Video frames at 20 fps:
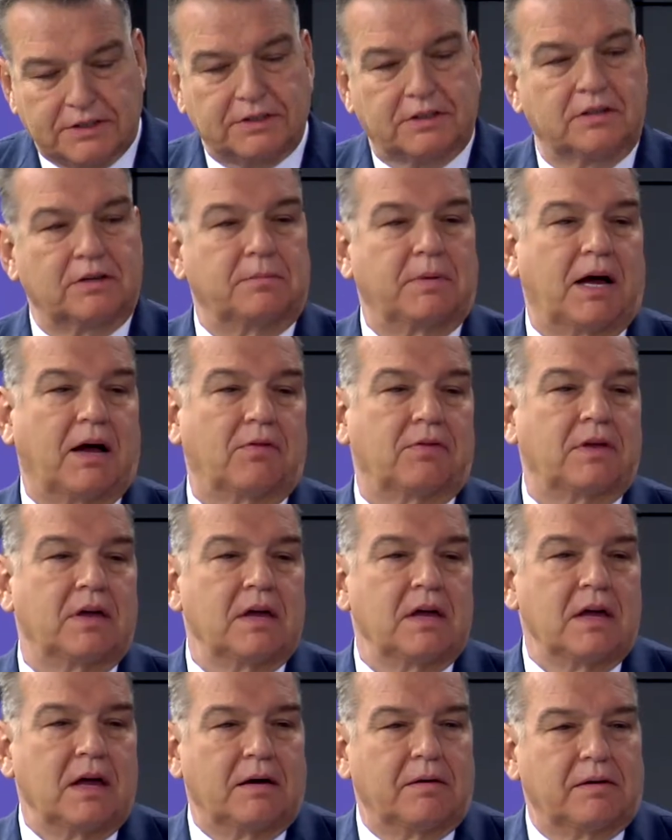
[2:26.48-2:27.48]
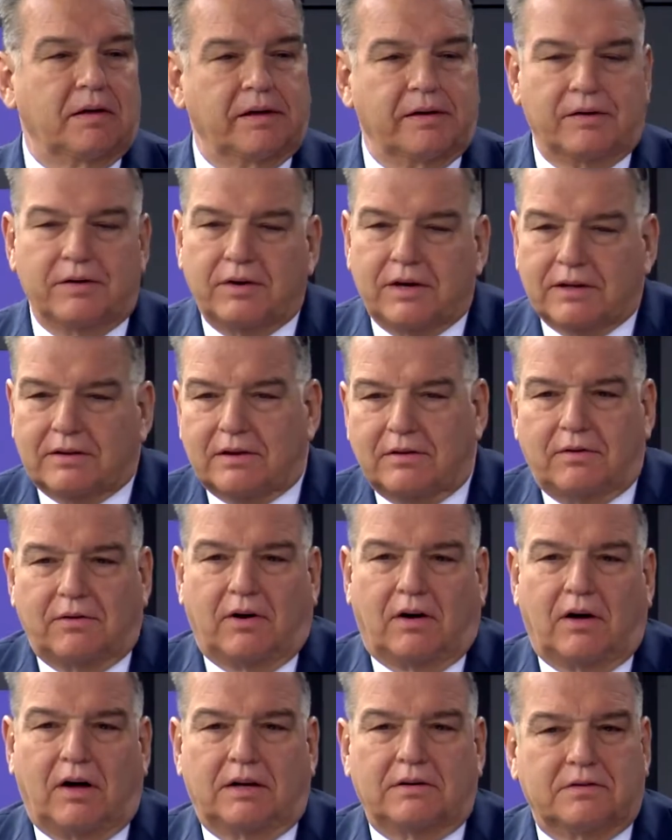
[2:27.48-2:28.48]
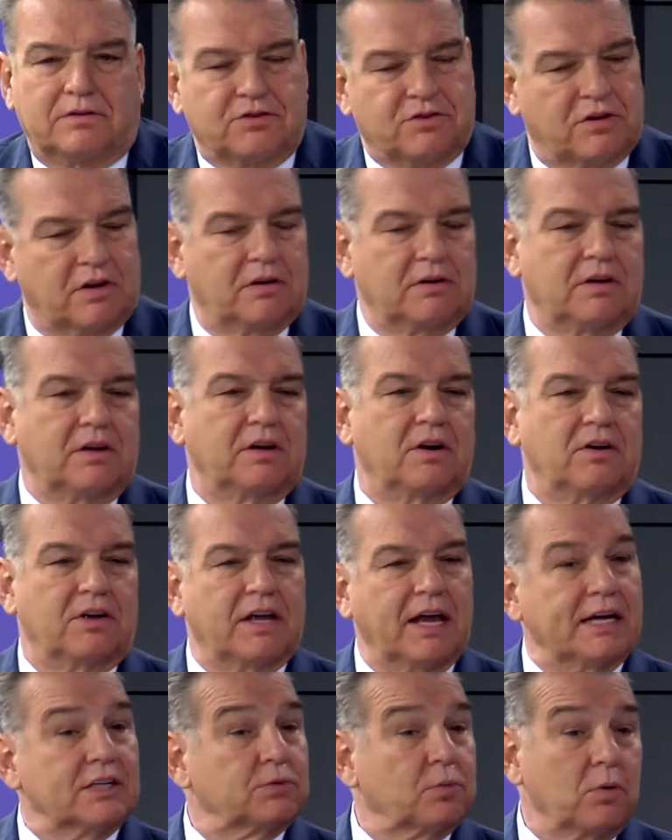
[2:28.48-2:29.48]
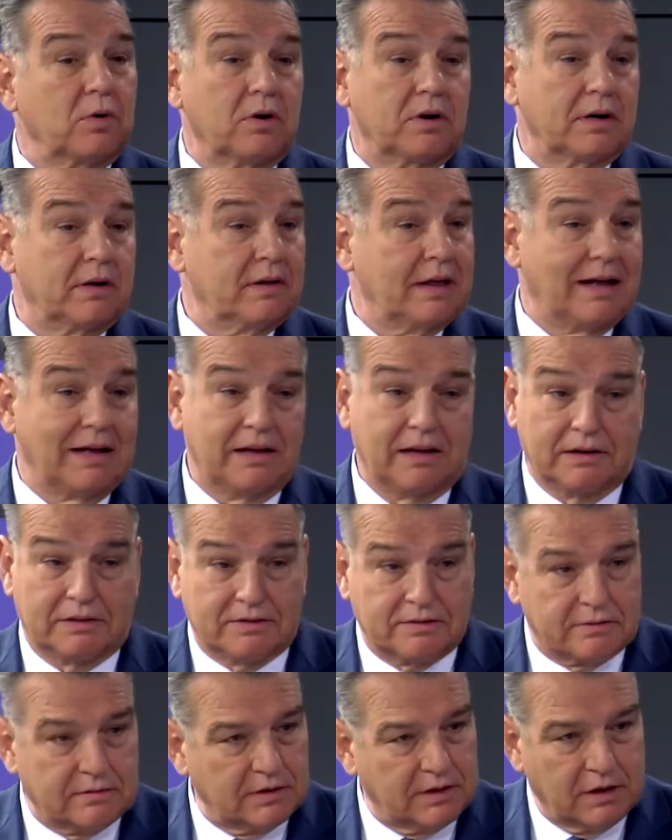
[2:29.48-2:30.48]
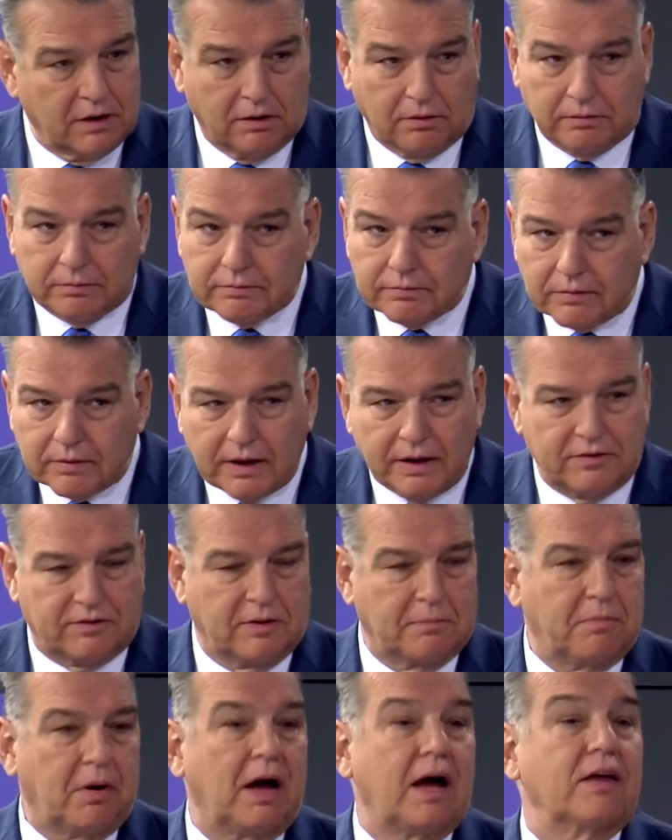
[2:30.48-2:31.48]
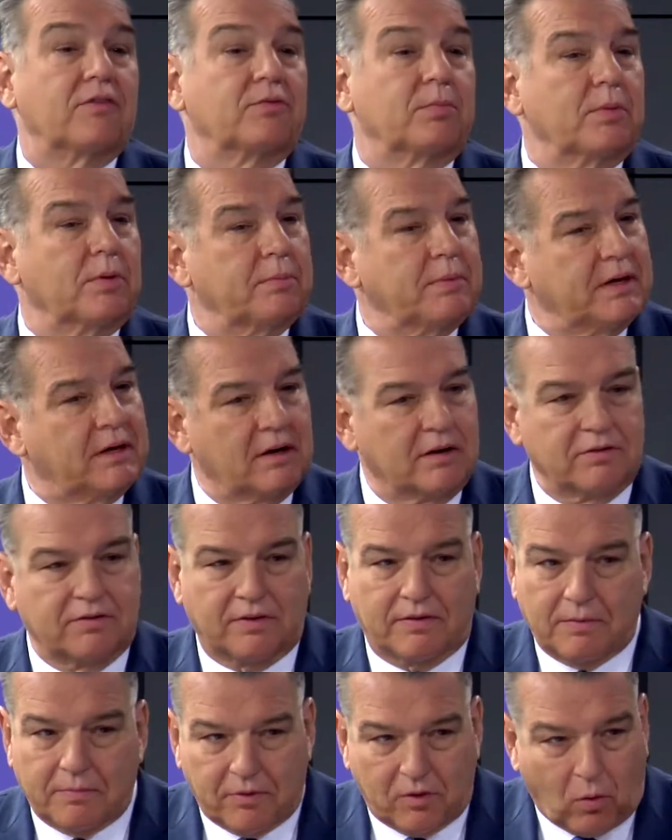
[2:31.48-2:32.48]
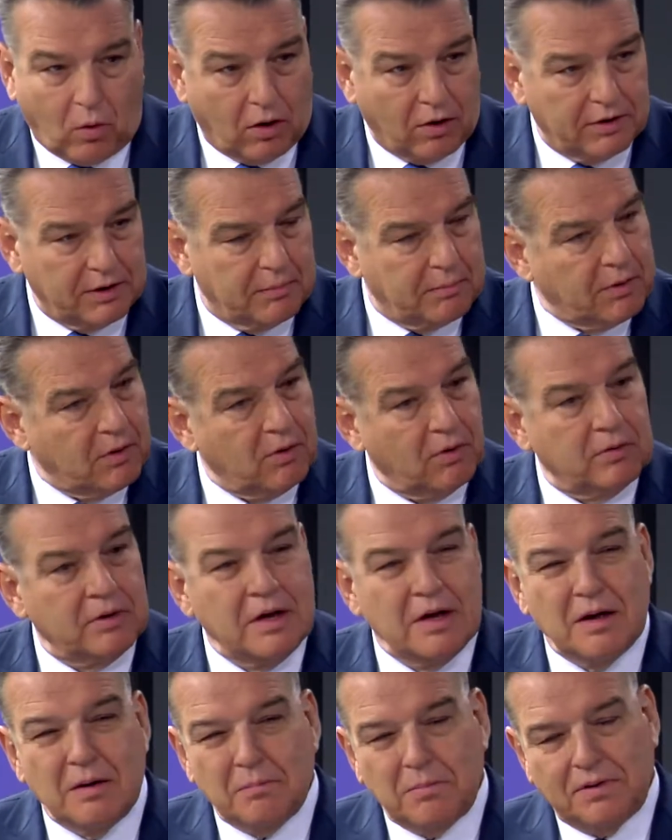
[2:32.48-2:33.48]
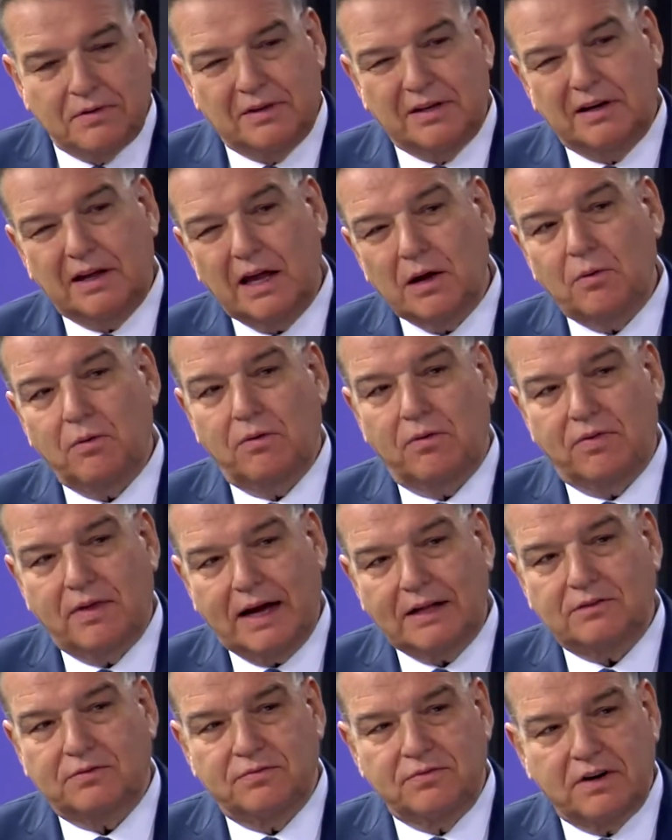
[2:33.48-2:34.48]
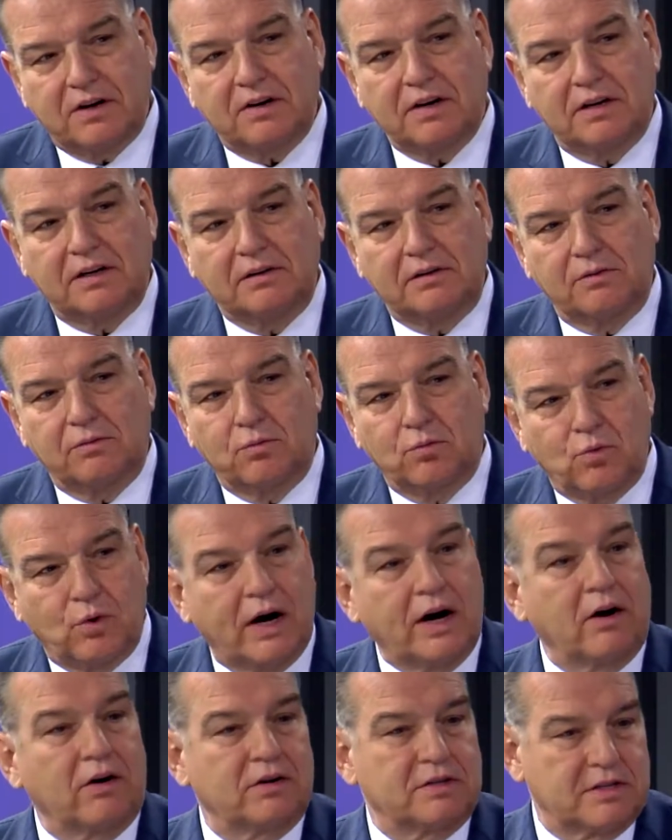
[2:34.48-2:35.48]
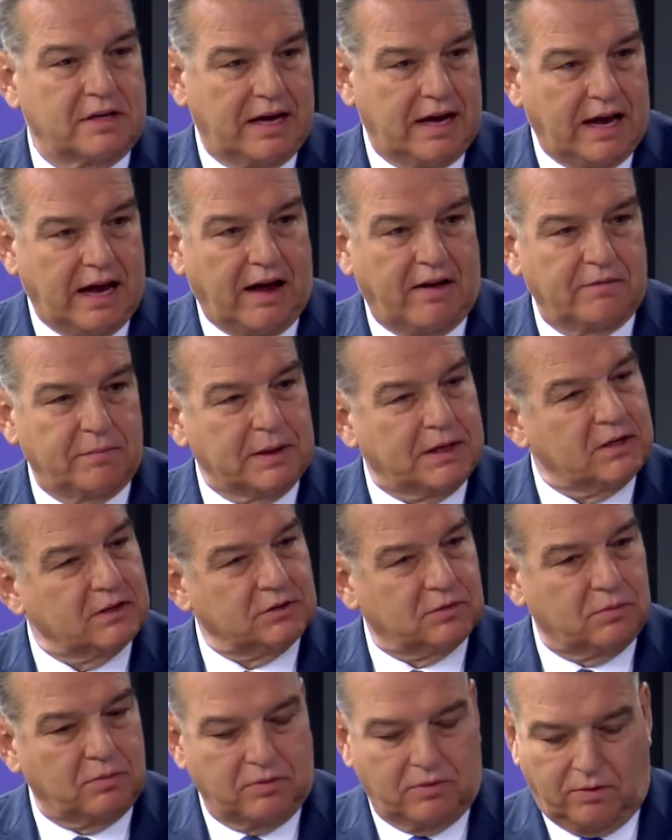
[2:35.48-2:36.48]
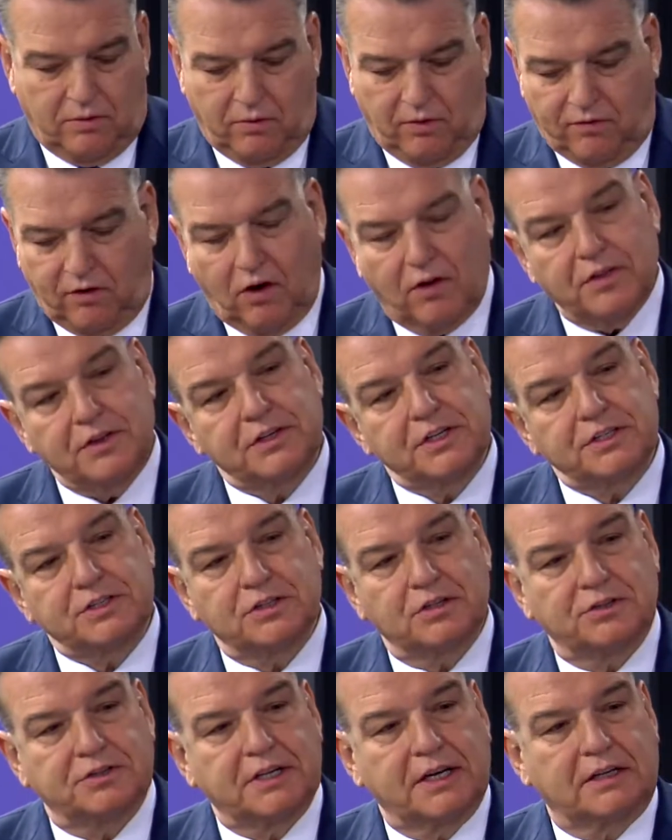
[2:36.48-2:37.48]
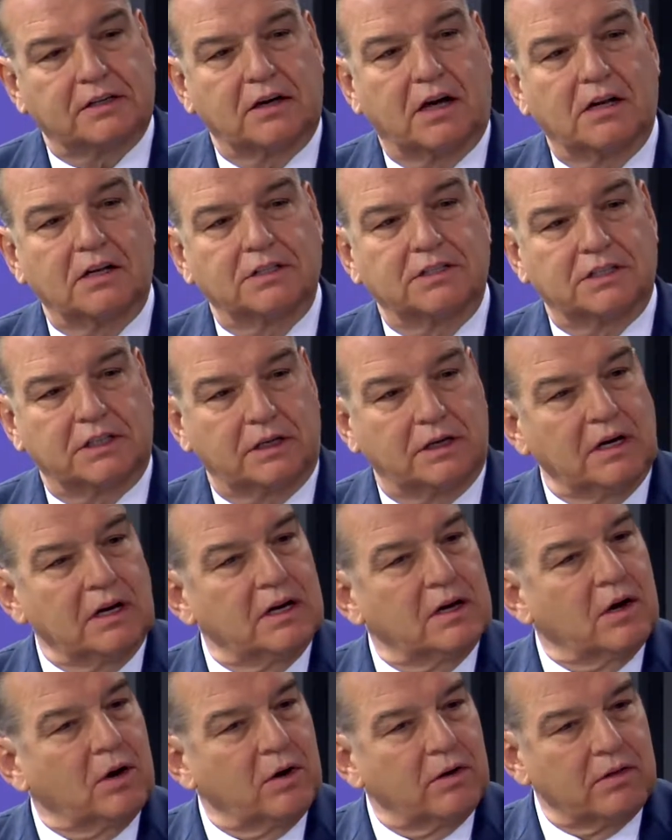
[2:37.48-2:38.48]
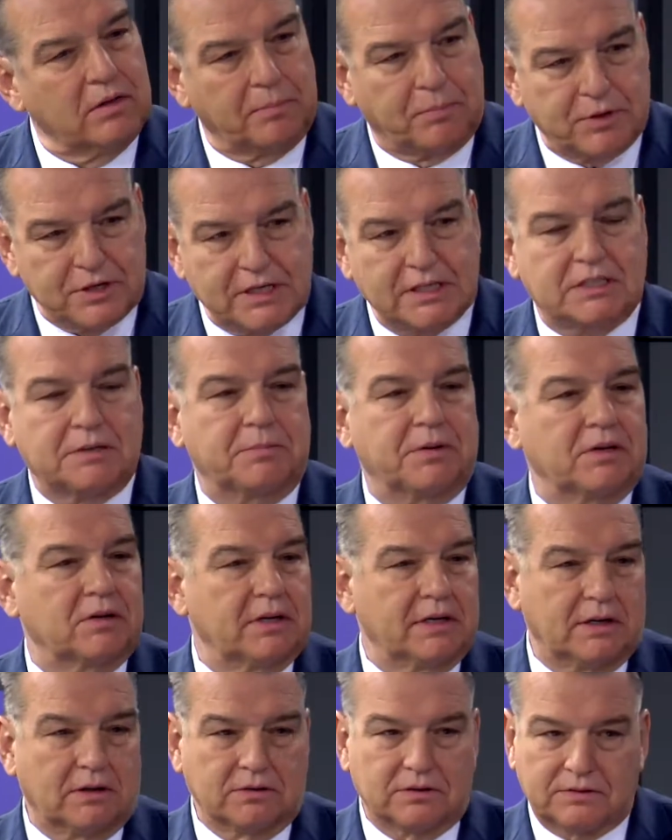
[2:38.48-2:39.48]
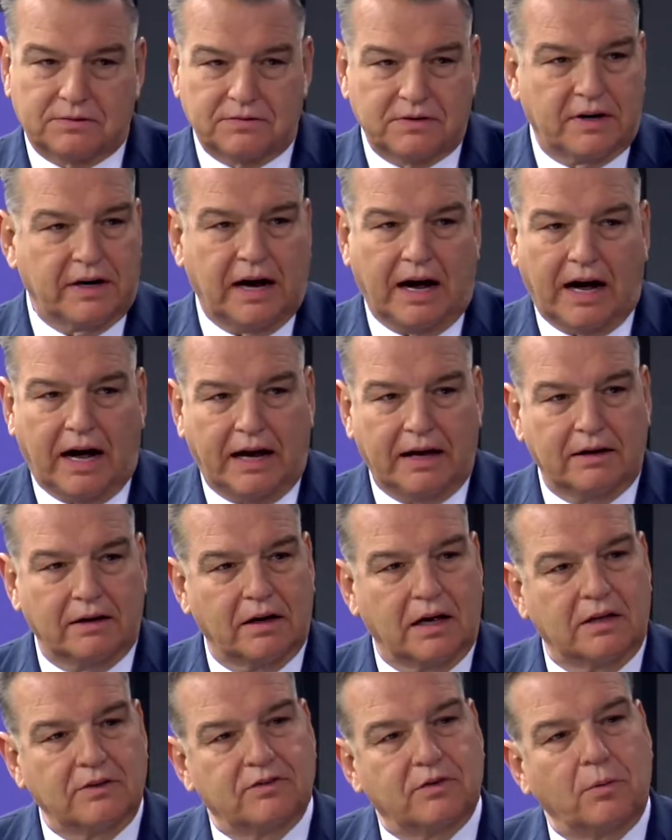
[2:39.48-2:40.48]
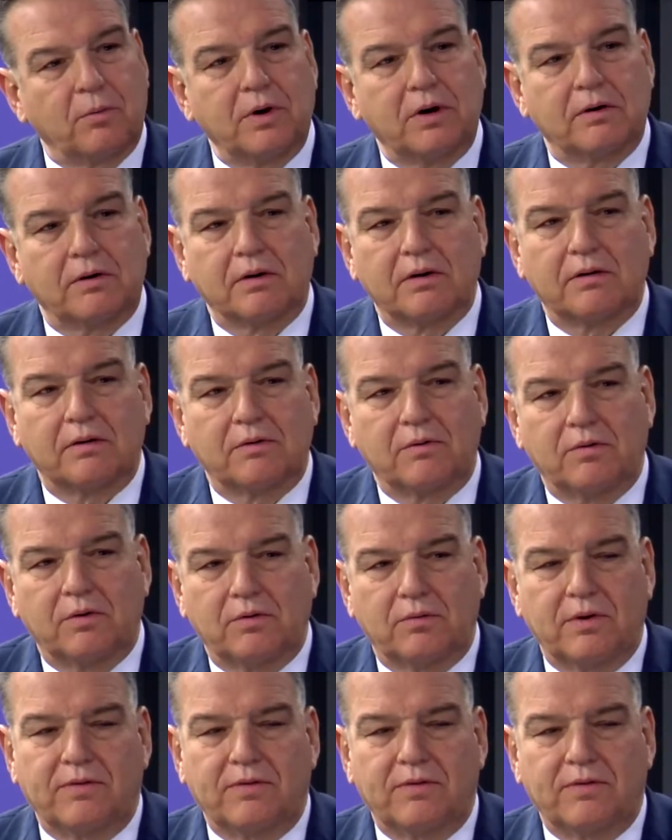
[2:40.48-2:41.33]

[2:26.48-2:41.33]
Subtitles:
in their mouth. You get the odd, case where it's impossible because of the quality of bone. But today, that's very rare to have because of all the digital technology. The predictability goes very high, and so we